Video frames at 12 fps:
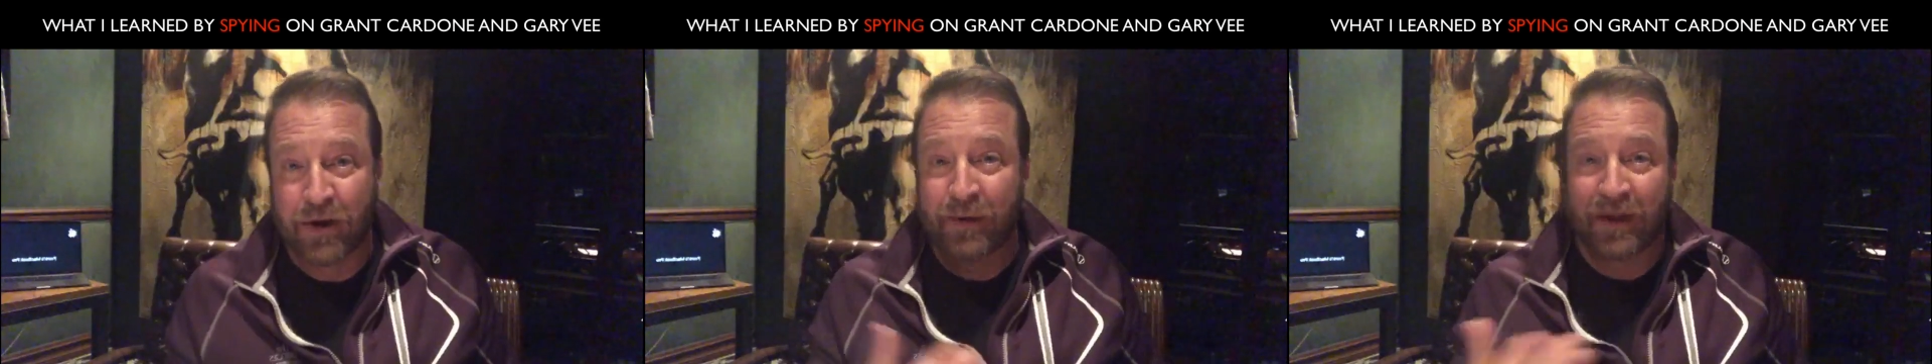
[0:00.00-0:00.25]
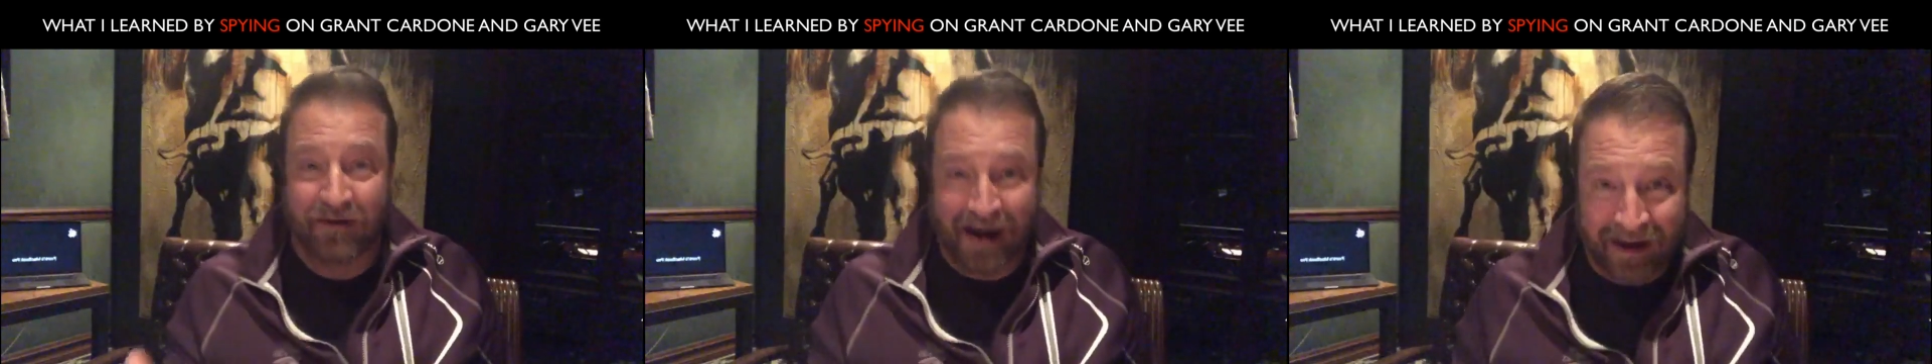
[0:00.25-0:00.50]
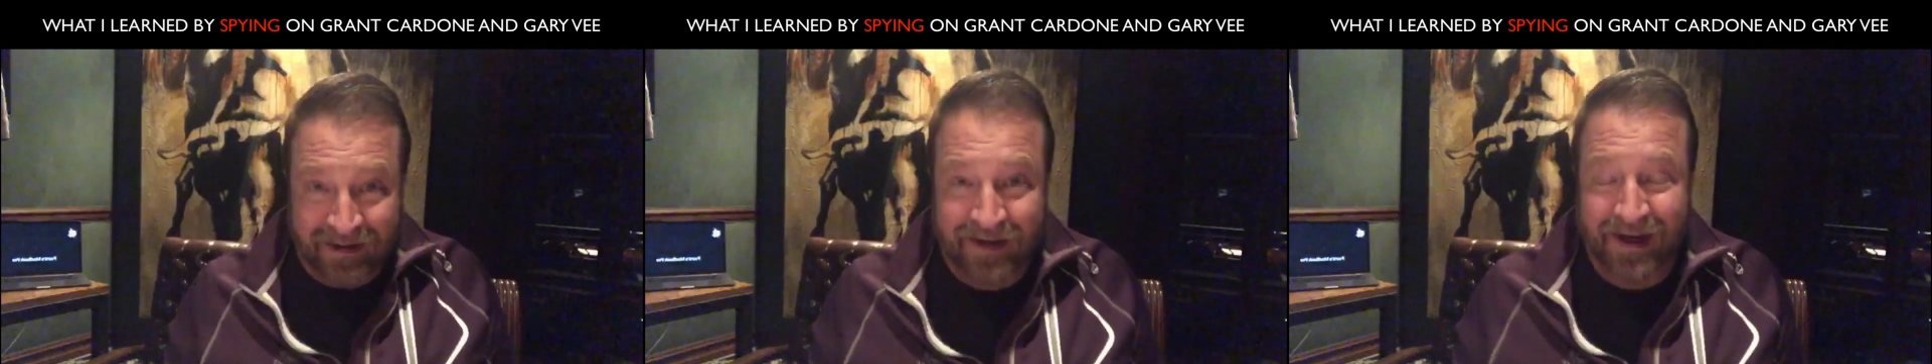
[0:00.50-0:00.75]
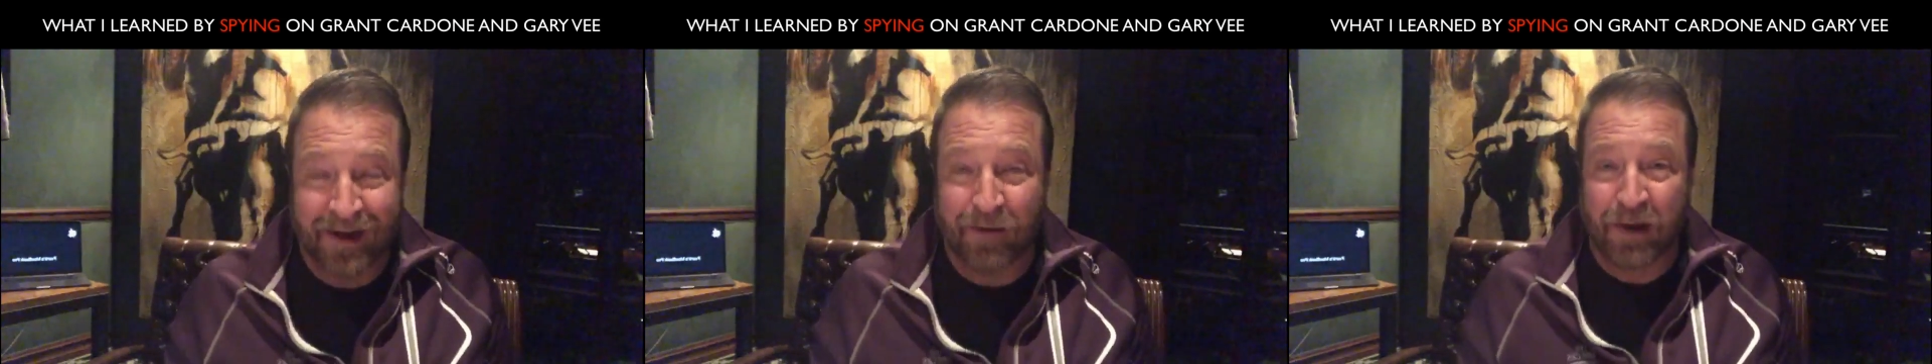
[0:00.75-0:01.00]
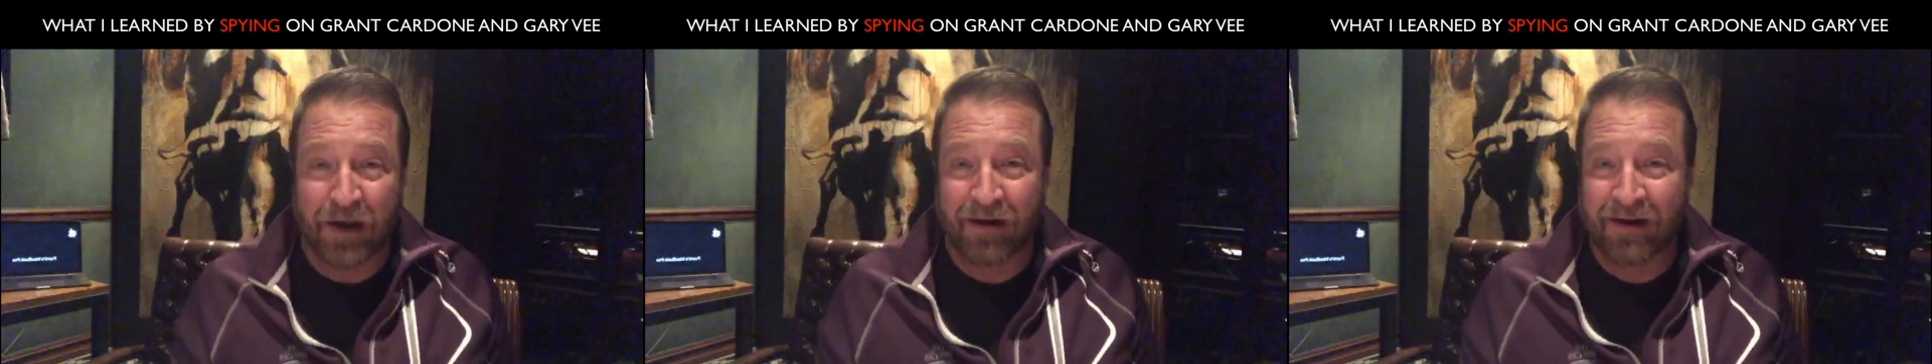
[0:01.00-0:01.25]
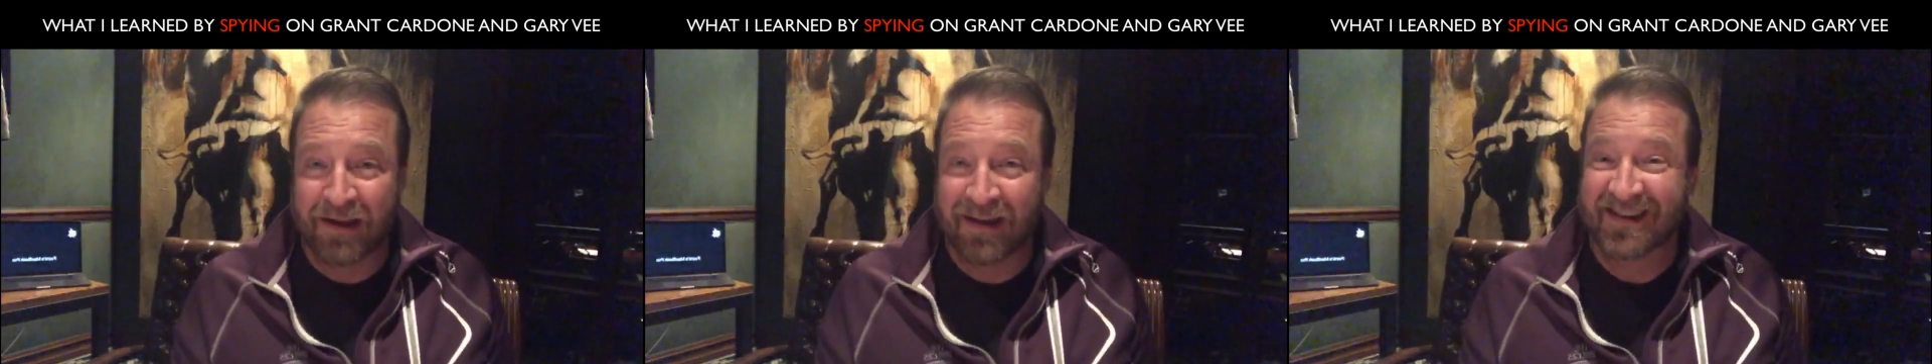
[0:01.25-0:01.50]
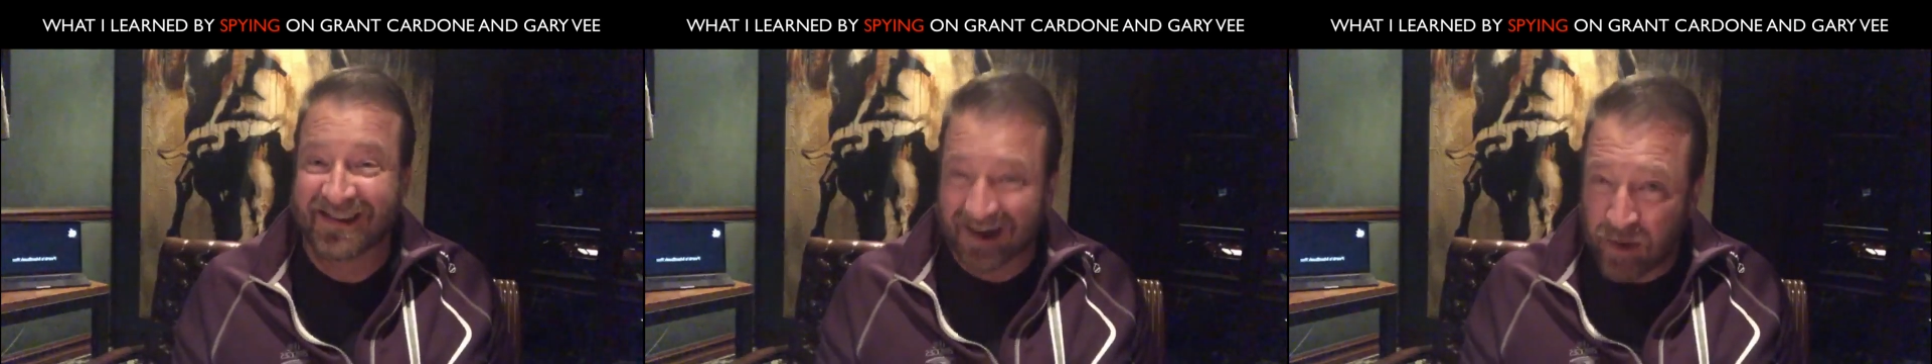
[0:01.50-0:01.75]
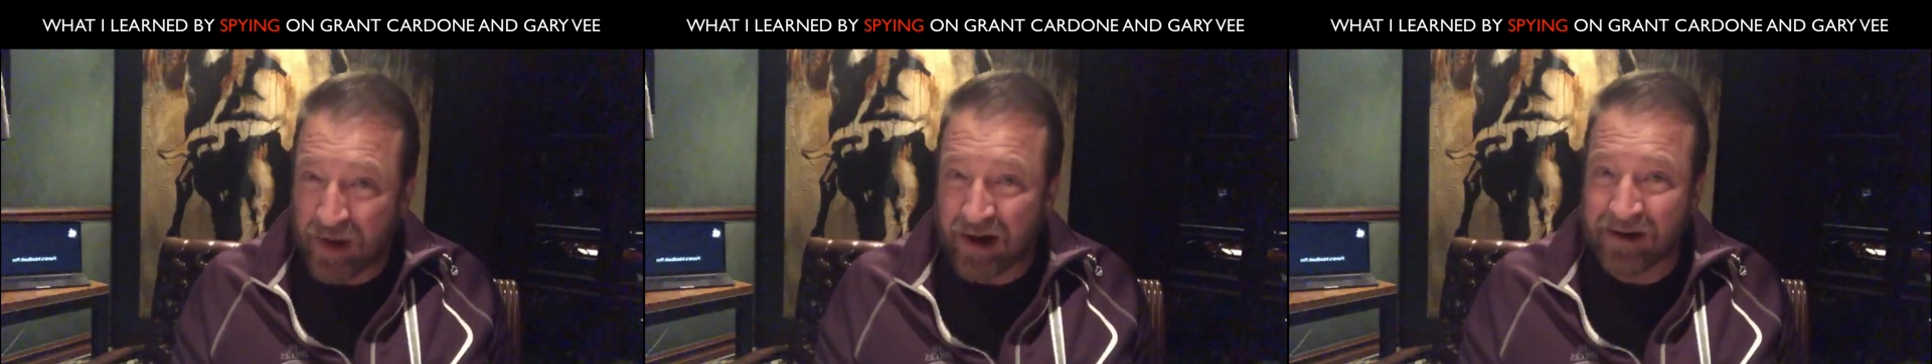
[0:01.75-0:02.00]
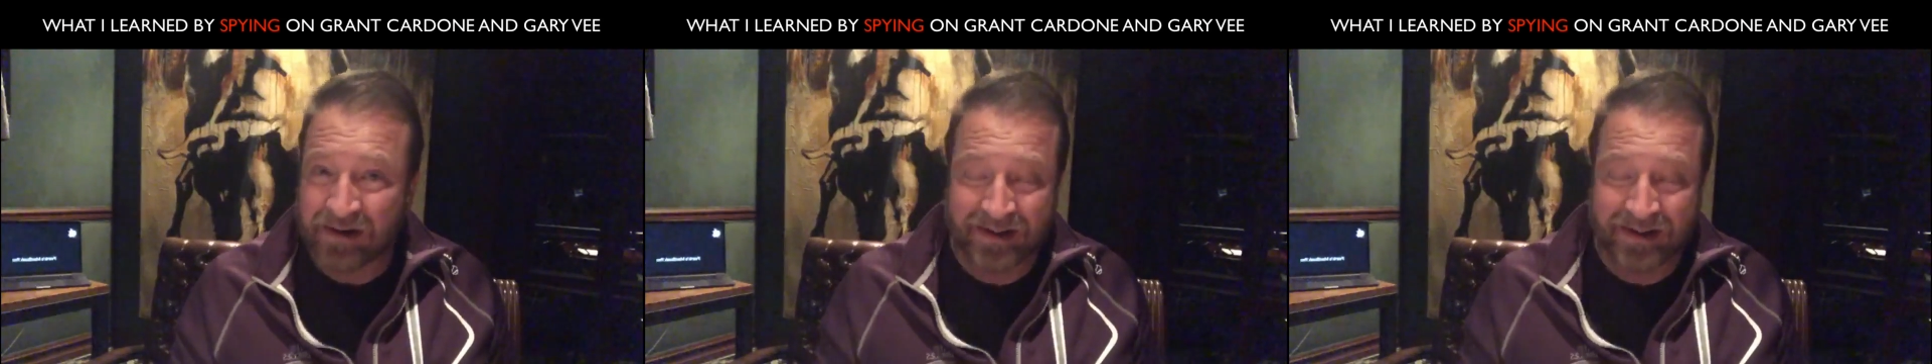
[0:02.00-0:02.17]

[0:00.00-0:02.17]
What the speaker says: you in the class or take your money or anything. It's kind of weird.